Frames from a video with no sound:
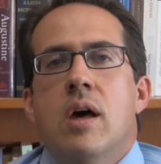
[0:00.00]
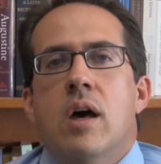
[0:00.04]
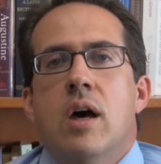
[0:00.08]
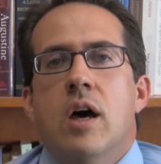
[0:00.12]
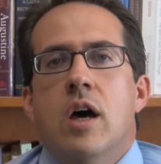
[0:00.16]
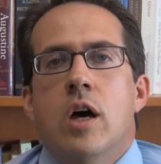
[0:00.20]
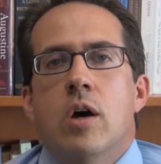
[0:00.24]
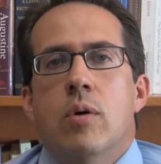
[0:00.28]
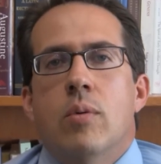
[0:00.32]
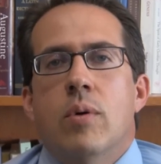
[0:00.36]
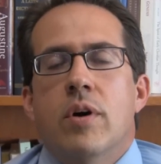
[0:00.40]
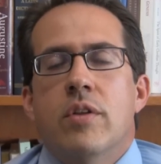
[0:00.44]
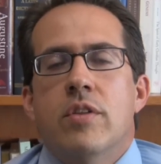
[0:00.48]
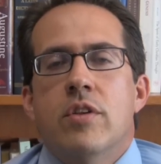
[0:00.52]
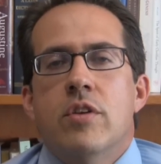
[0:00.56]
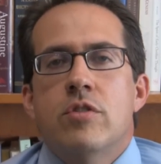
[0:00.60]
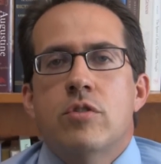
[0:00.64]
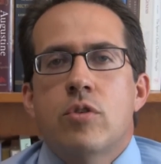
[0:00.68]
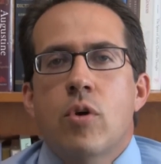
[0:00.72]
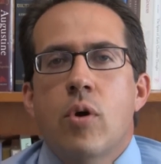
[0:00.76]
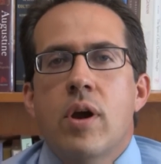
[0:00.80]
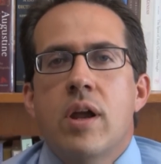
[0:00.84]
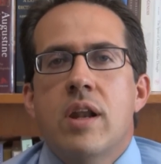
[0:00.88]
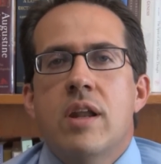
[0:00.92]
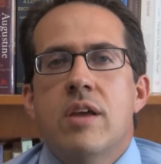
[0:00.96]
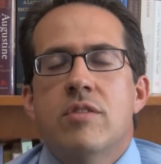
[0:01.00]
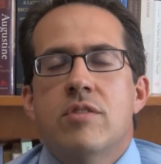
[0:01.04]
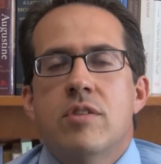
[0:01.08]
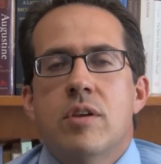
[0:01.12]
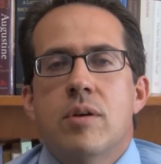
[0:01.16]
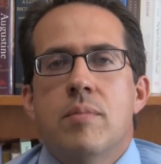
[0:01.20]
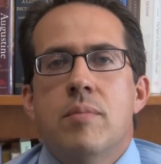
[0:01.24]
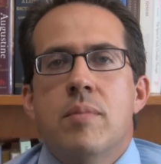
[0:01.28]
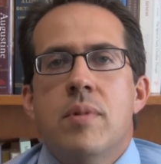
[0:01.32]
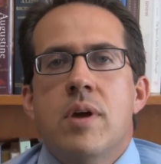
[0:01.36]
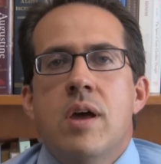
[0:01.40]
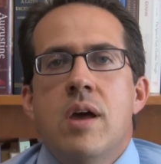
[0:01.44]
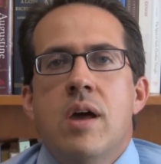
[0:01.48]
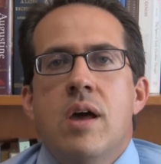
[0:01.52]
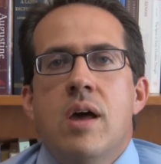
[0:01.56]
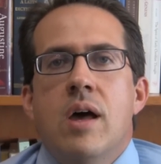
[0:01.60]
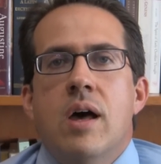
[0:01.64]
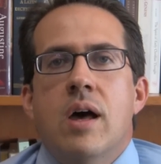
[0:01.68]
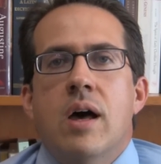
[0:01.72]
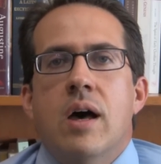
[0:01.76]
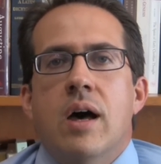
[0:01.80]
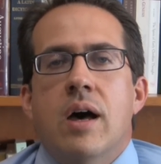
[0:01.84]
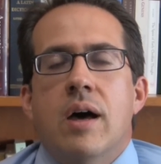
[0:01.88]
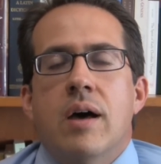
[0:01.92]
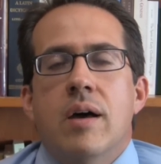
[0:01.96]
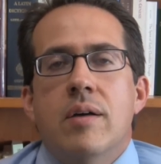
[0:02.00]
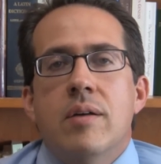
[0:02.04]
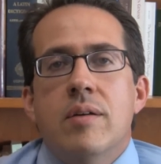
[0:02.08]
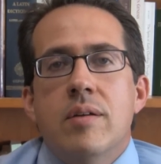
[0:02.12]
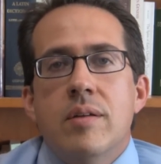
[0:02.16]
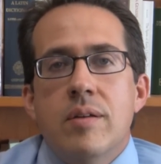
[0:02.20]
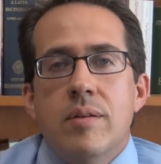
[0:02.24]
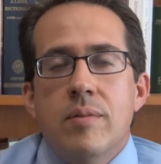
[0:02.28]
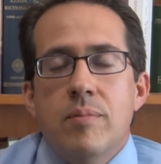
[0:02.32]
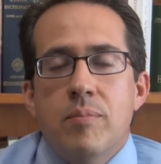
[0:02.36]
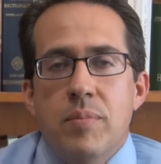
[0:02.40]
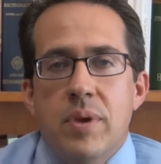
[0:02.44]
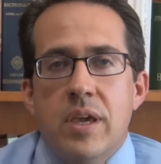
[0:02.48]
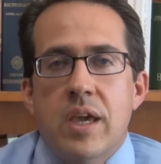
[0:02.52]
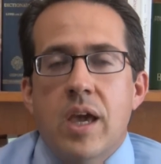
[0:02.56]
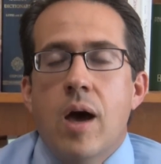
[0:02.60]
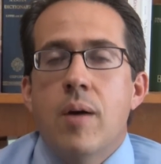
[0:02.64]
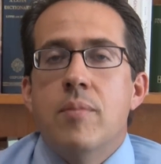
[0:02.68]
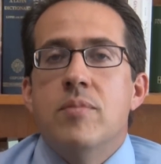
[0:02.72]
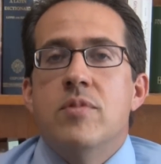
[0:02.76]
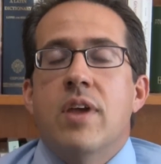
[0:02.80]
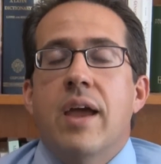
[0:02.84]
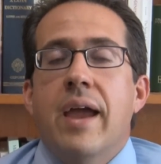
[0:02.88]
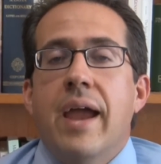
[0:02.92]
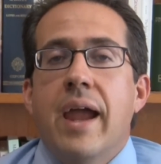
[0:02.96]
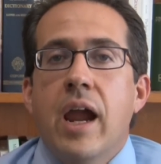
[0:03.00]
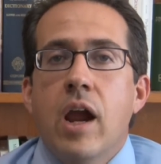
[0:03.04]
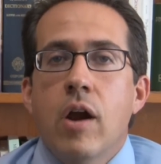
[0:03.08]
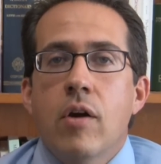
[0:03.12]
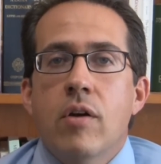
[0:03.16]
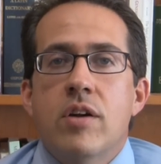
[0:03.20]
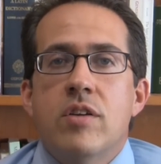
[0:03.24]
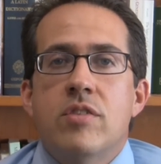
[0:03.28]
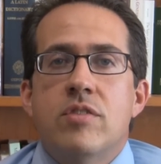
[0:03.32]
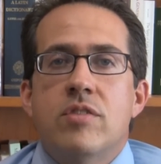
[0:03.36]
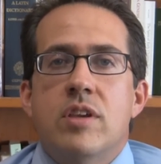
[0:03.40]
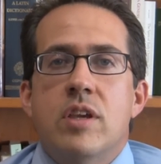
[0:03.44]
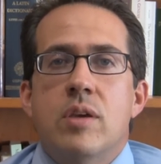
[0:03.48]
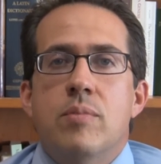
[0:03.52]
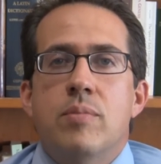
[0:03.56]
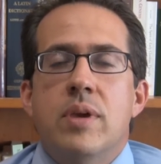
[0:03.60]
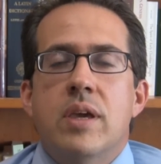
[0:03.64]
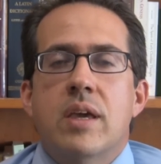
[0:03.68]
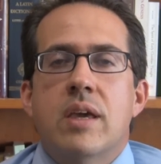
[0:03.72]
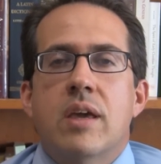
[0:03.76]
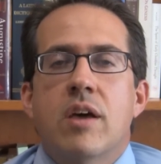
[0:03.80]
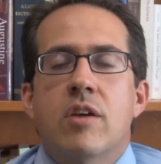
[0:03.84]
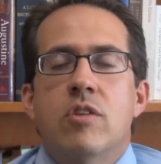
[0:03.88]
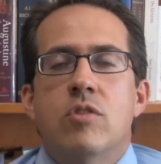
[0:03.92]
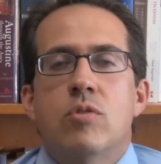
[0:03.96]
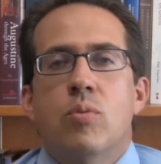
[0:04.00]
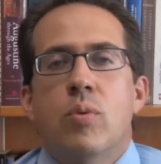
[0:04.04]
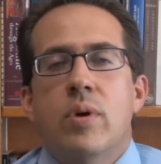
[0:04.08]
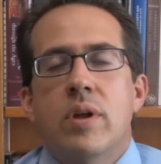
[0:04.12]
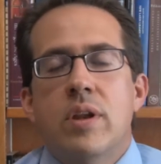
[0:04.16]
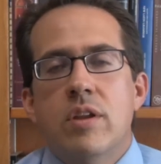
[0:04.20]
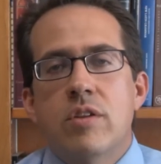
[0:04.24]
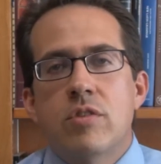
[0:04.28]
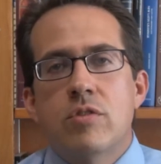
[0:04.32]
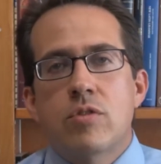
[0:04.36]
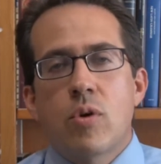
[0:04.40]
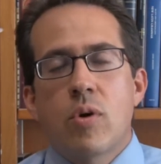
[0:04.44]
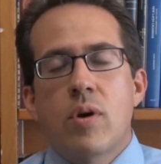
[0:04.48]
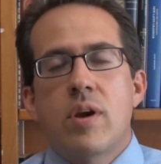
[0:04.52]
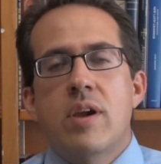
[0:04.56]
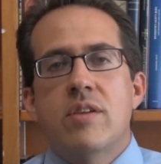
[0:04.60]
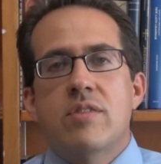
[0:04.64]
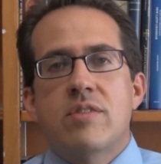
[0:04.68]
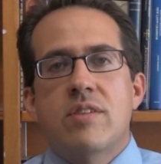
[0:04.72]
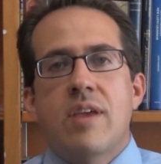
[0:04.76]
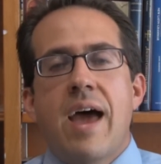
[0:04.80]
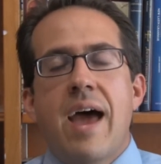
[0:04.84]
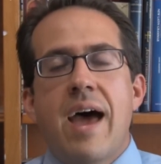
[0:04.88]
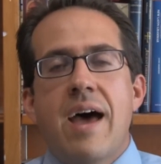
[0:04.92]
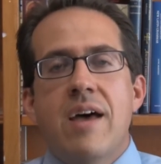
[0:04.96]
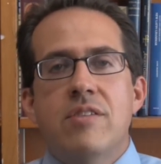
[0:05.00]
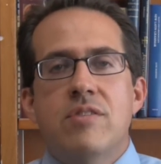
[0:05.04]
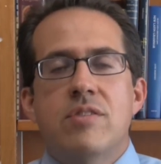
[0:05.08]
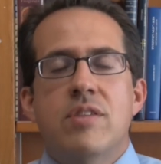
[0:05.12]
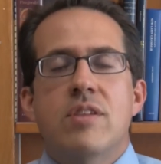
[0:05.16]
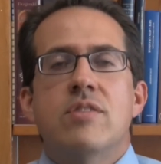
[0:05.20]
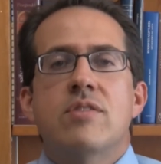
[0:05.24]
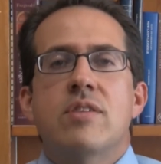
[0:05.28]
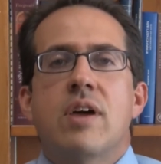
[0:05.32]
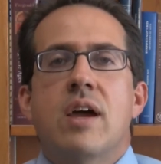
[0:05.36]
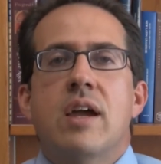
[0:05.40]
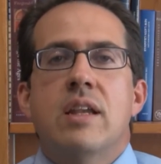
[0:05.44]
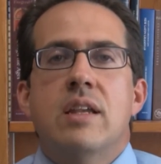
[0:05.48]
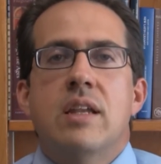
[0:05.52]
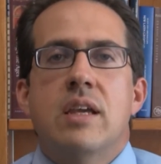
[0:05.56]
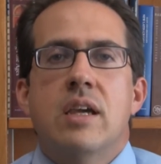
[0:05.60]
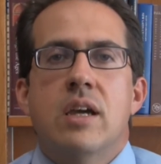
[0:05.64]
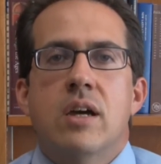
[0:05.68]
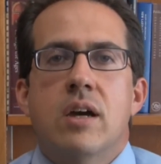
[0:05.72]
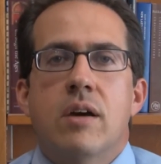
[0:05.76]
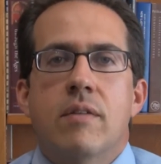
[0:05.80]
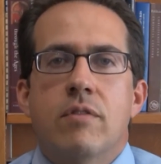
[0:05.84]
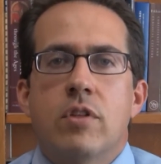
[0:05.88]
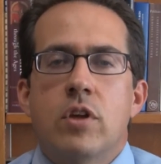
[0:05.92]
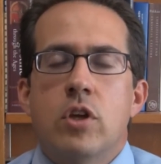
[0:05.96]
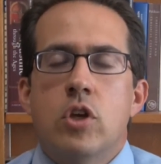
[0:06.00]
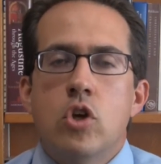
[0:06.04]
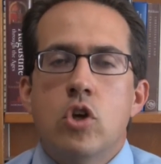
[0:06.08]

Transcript: Uh, well, Nestorianism uh, becomes a heresy because when Nestorius has this idea of the